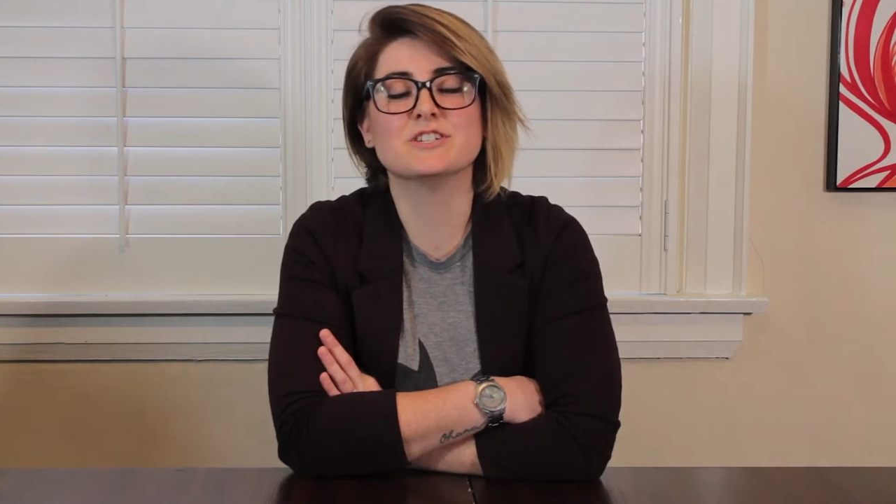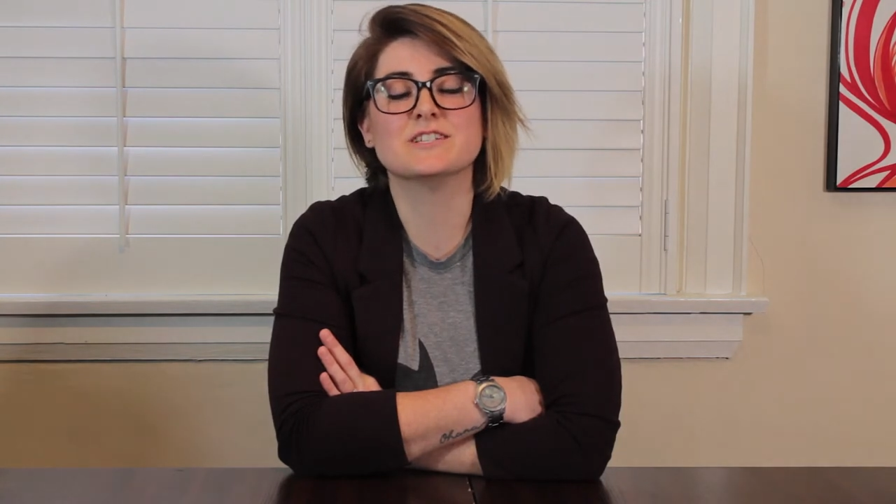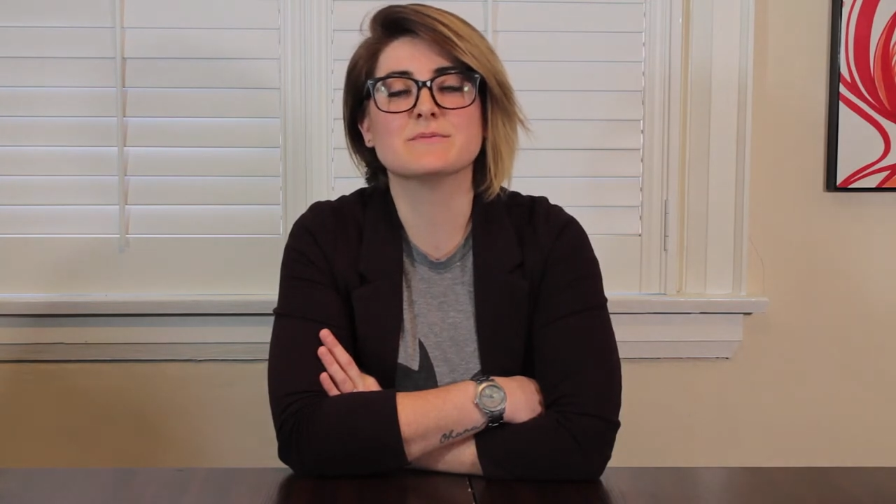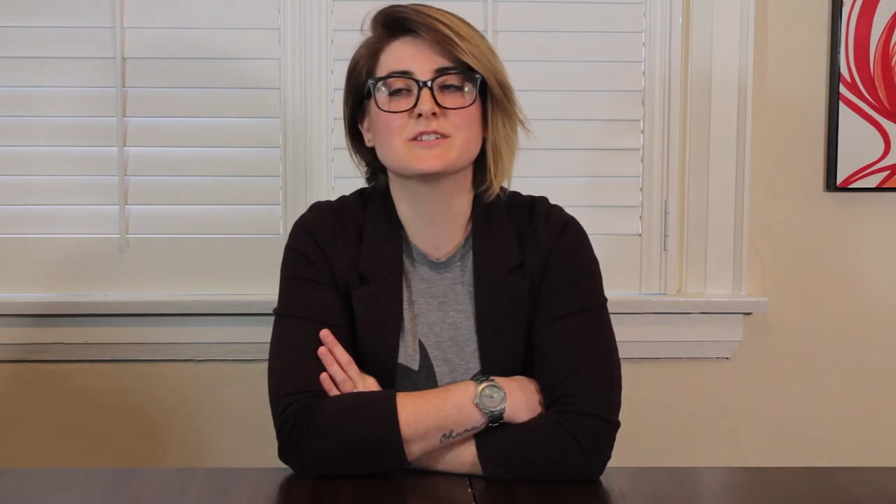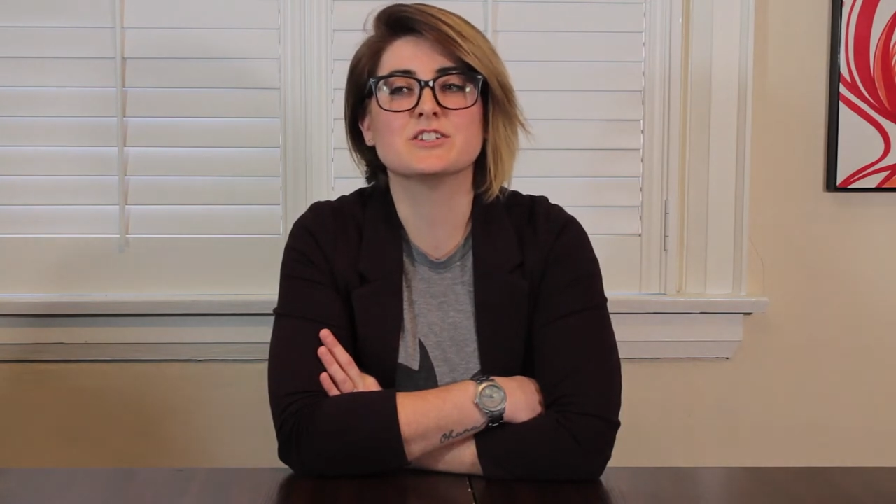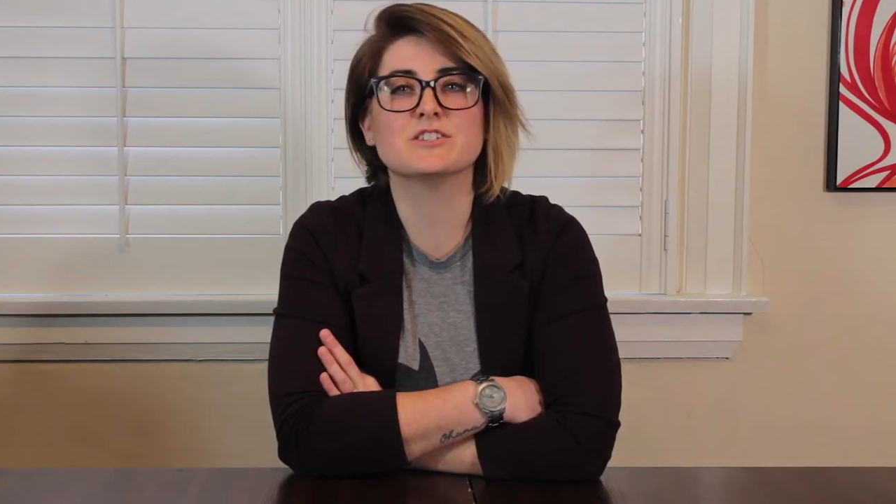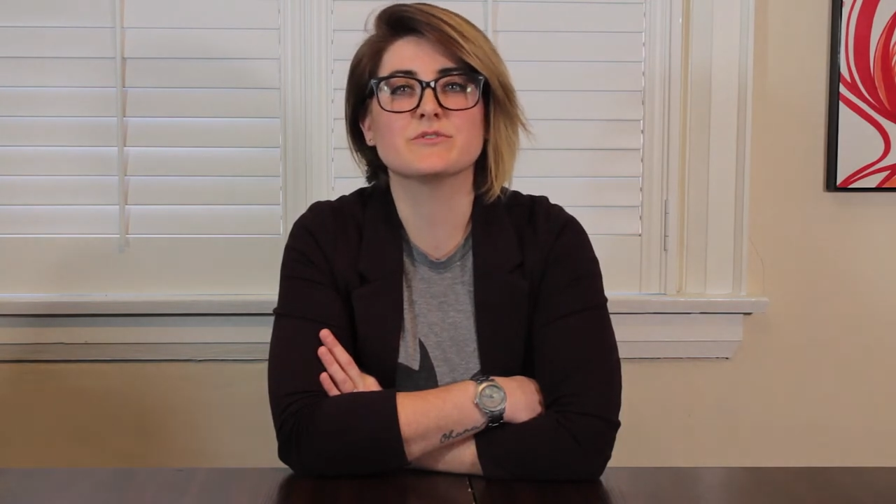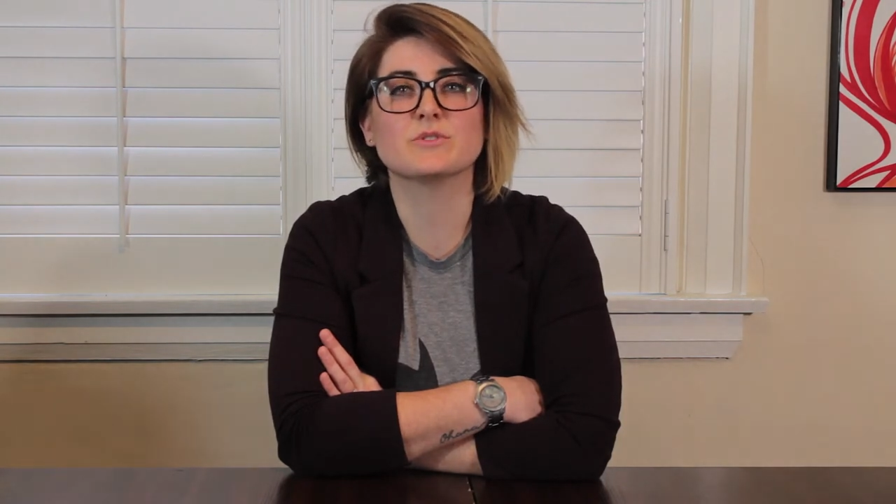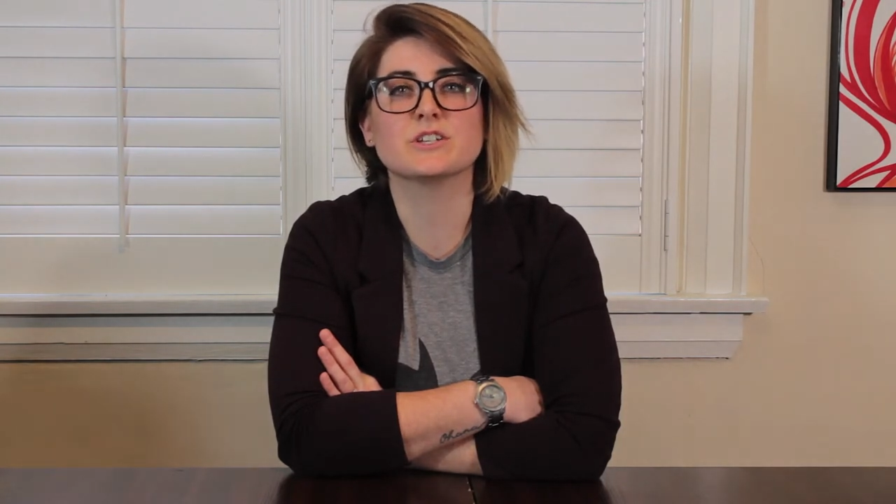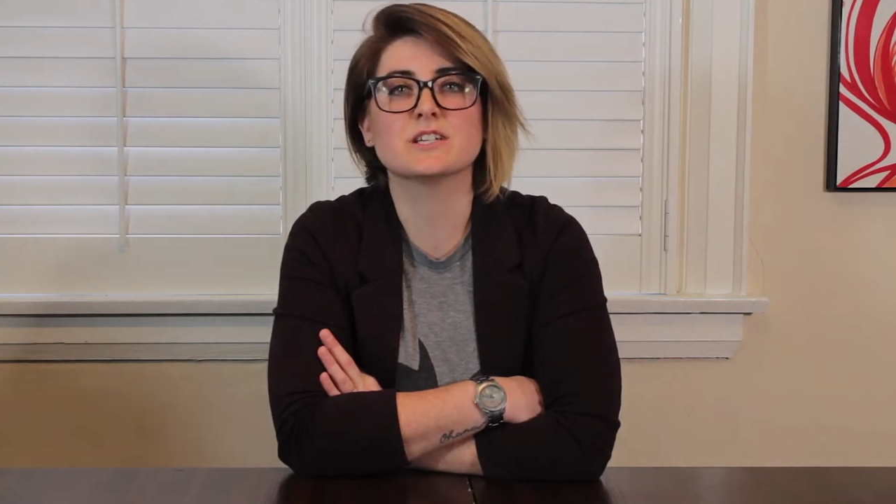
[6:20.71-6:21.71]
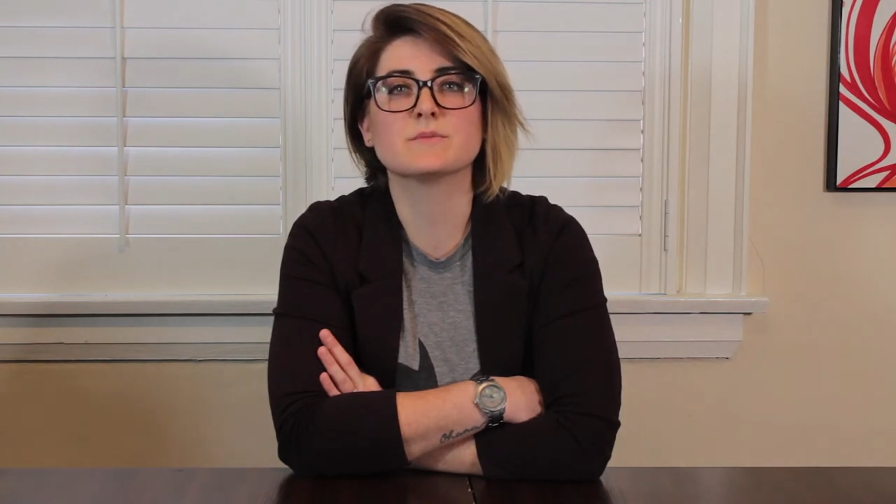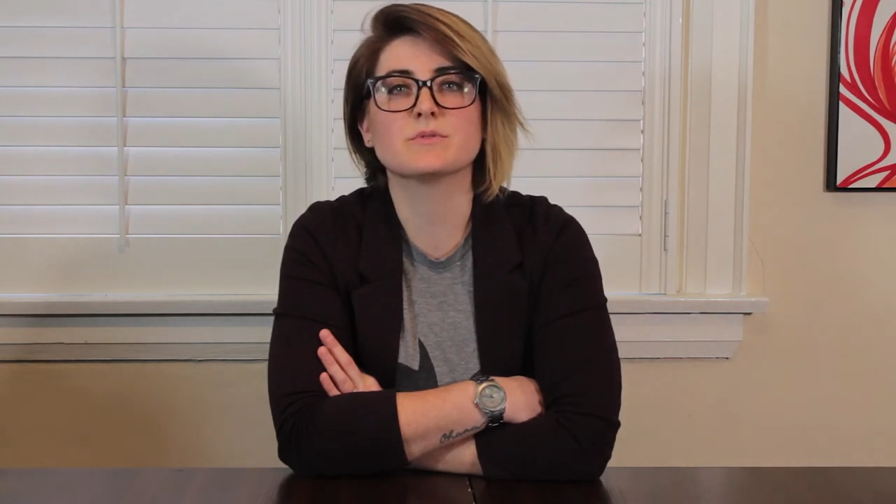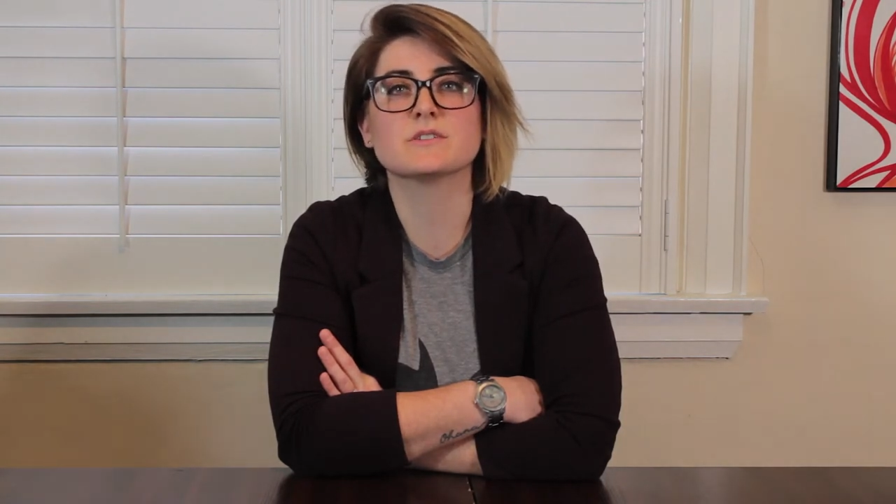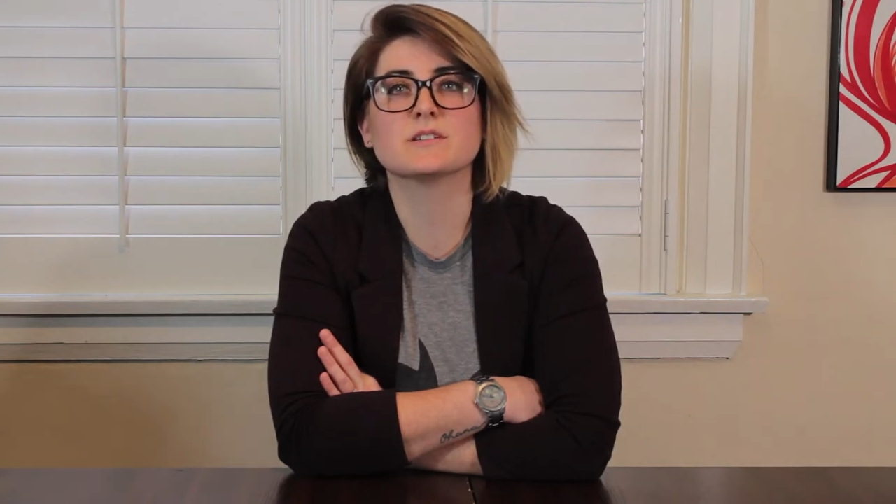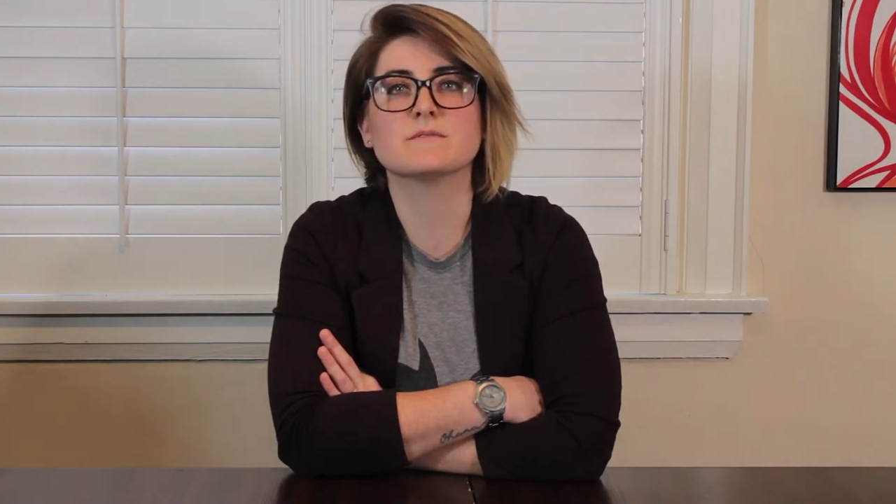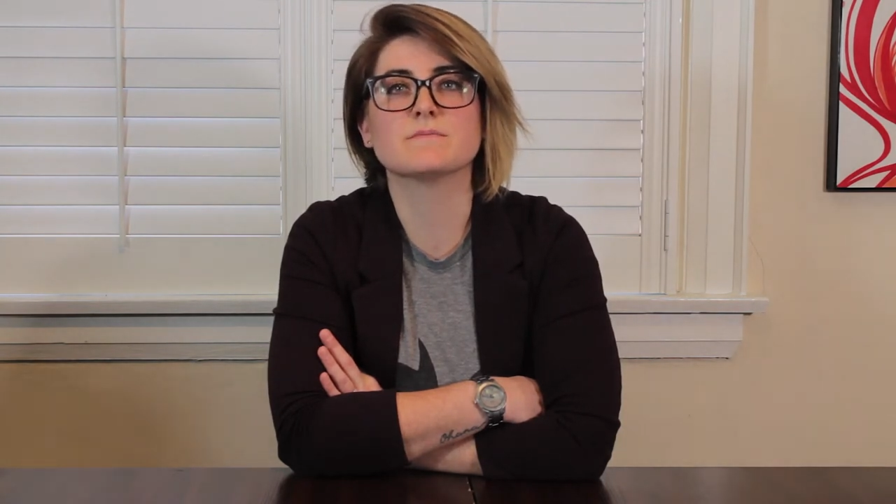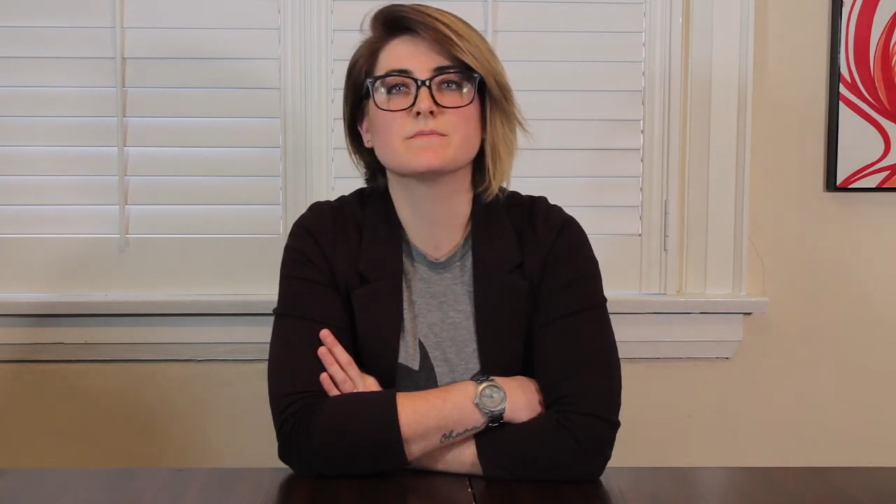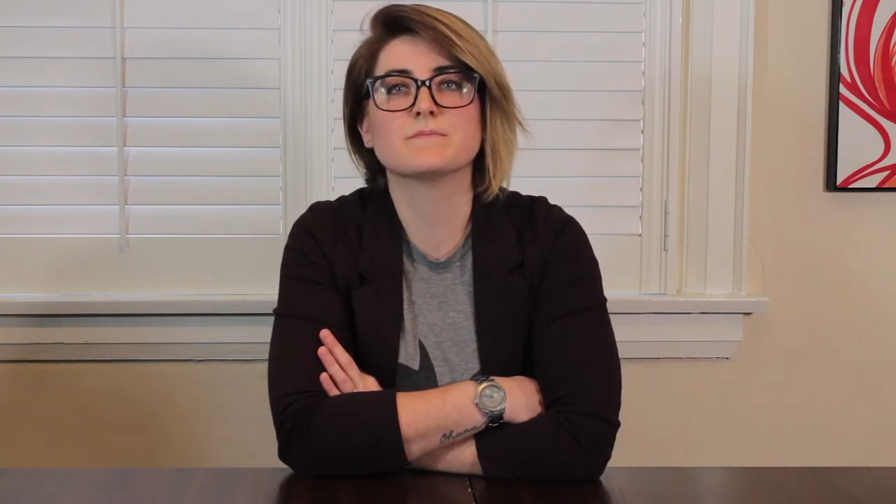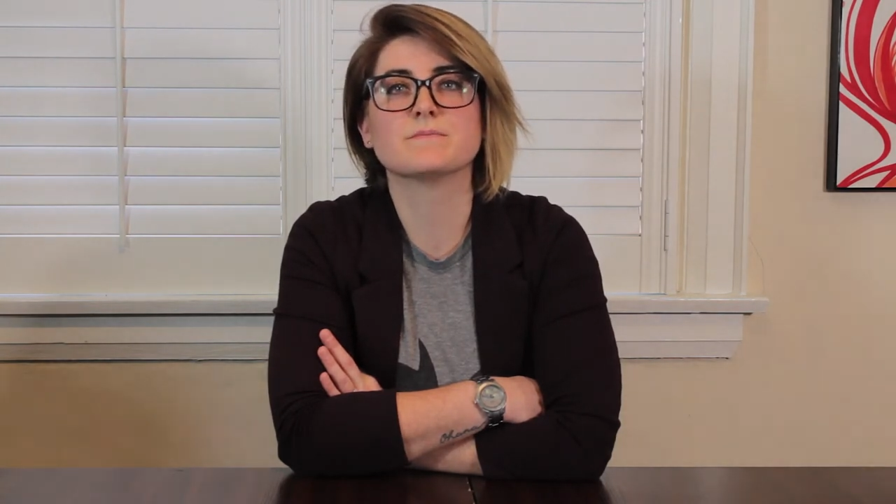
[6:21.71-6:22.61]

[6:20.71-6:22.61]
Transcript: she seems like she's a really nice person.